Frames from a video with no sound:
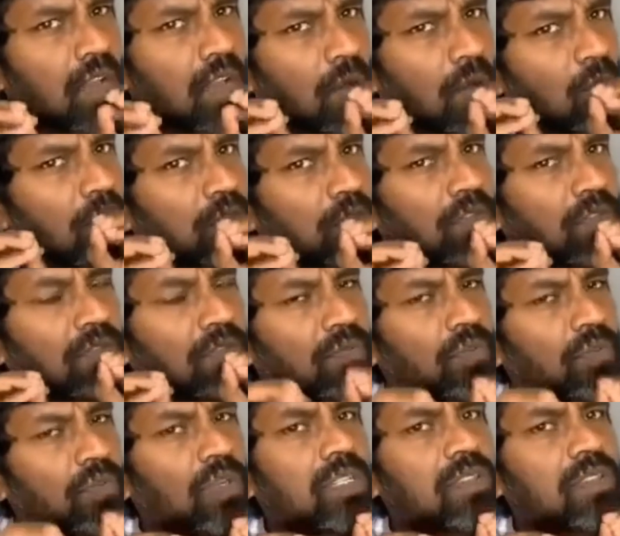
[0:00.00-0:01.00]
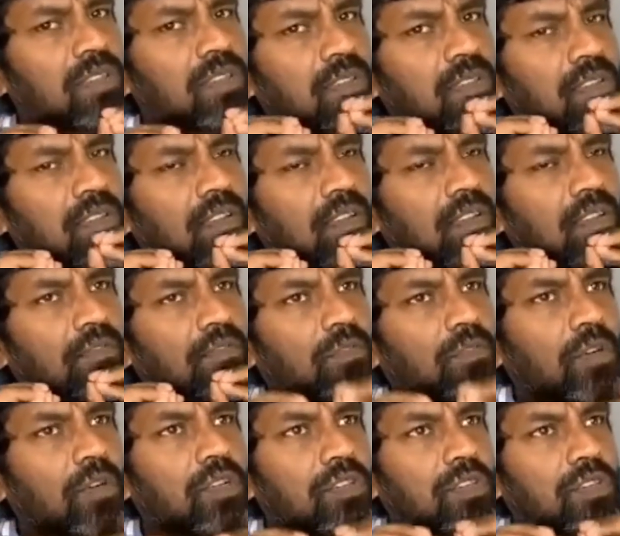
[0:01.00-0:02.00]
I want you to focus
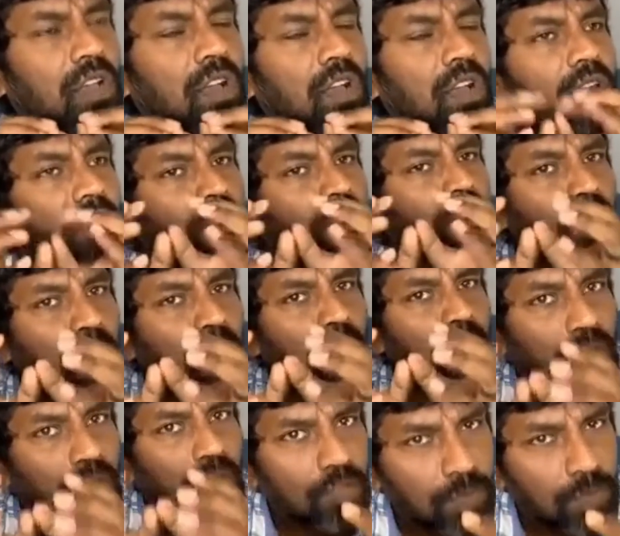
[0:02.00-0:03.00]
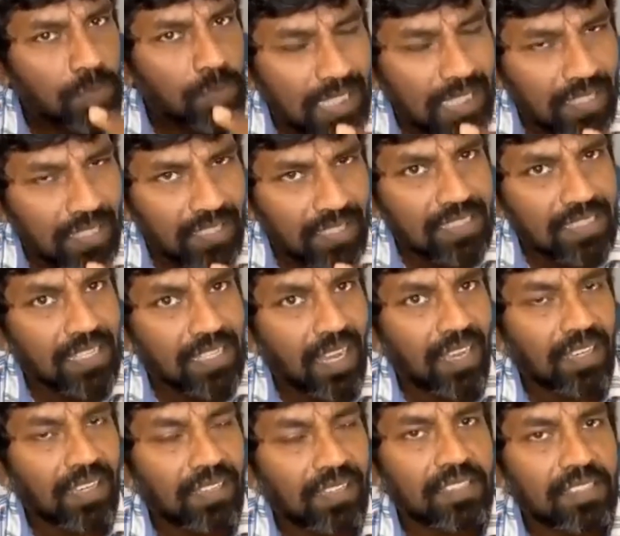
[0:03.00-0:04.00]
on speaking in
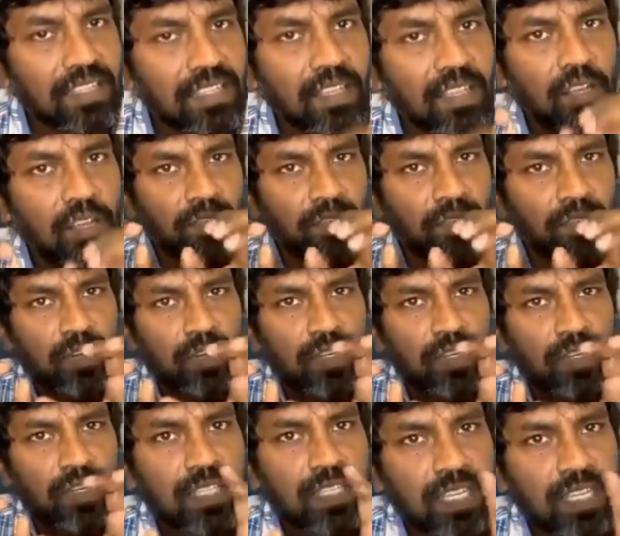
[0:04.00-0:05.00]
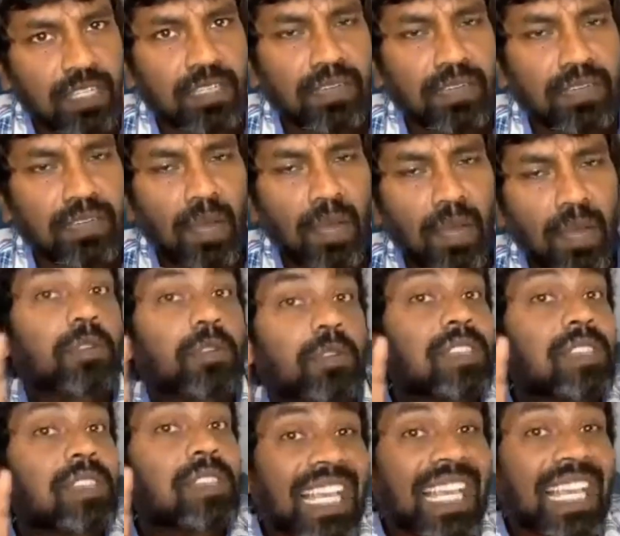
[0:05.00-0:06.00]
tongues for a certain amount of
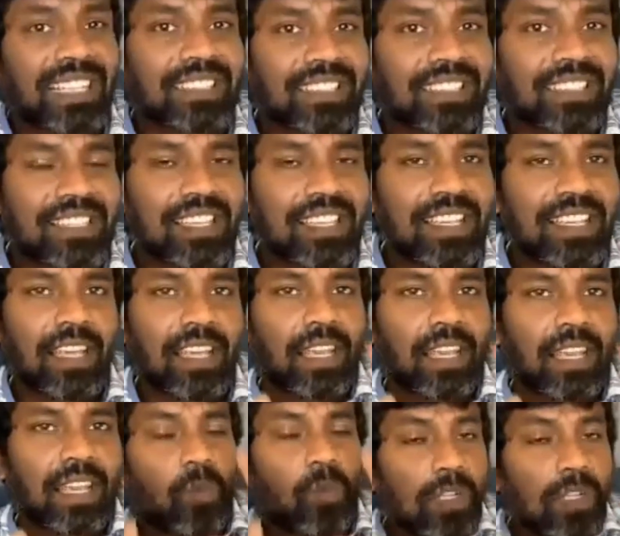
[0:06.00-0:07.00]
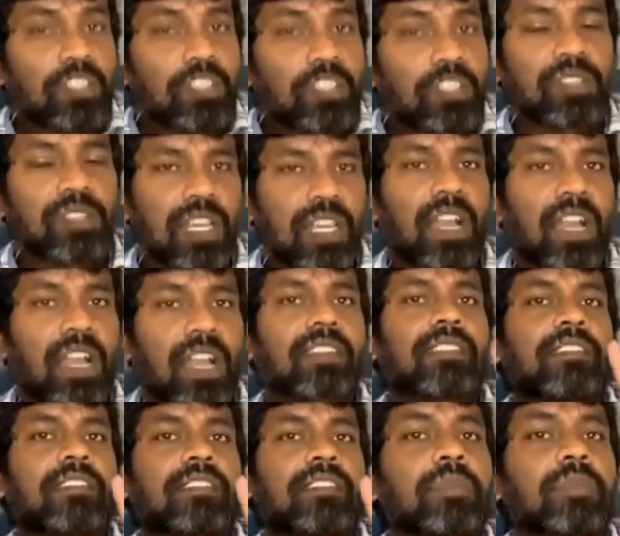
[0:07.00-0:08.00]
seconds. Once you start
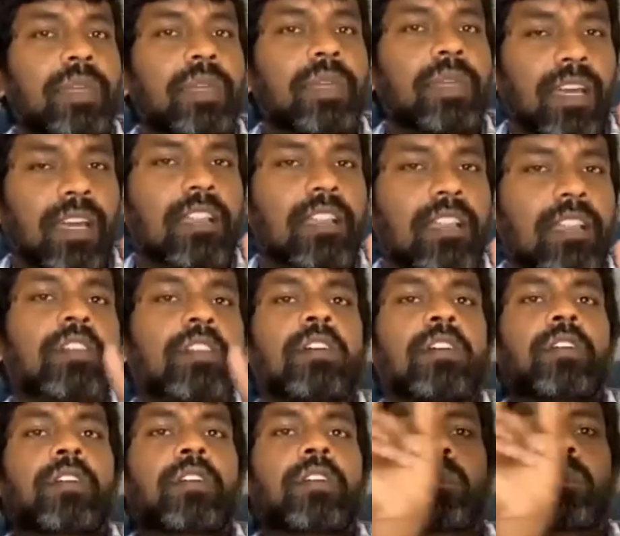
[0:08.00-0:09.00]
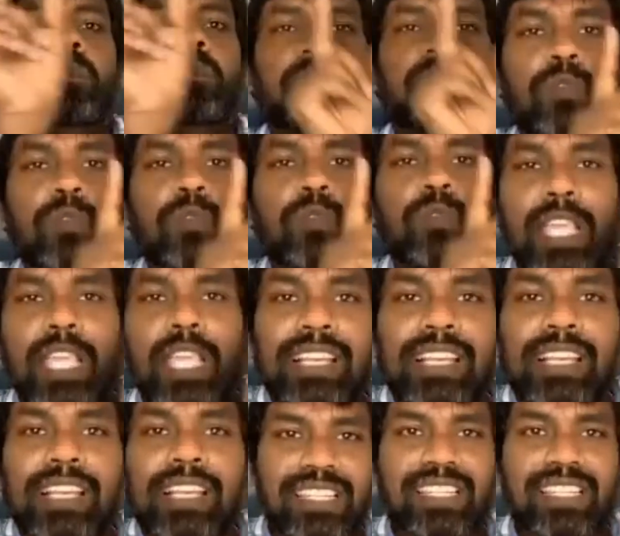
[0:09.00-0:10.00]
doing that, you put
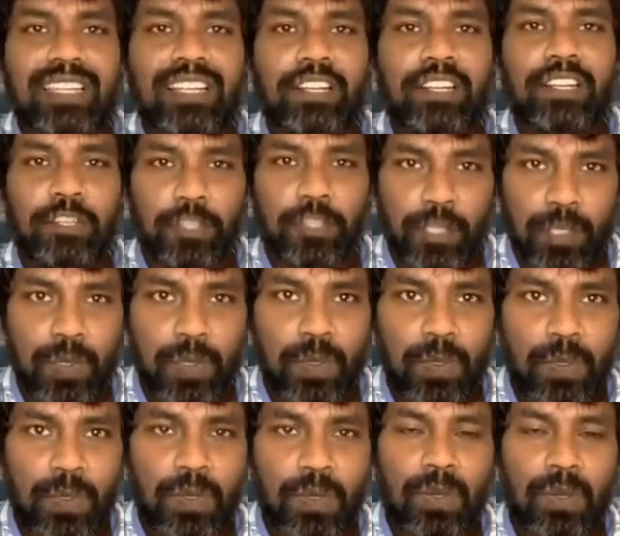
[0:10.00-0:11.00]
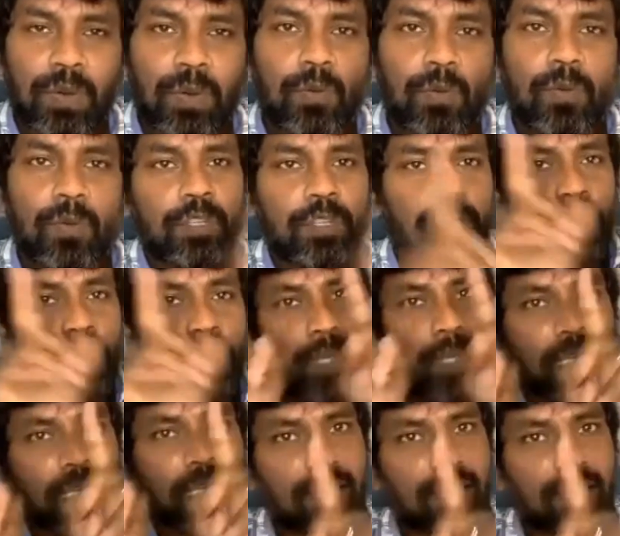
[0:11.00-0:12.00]
English to what you're speaking
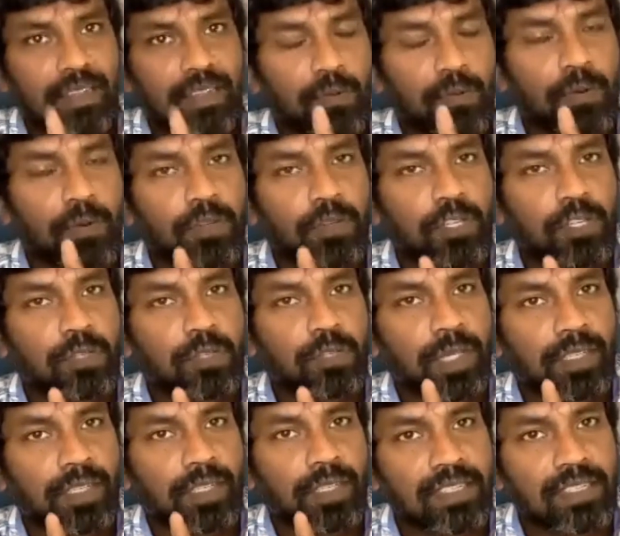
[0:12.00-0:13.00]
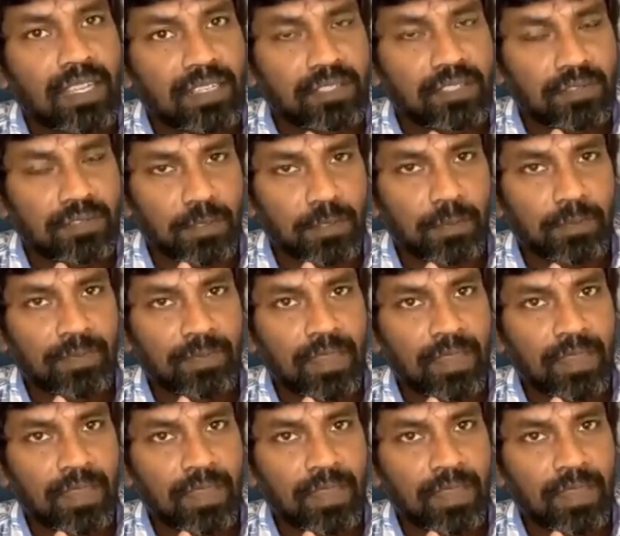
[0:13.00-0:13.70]
in tongues to.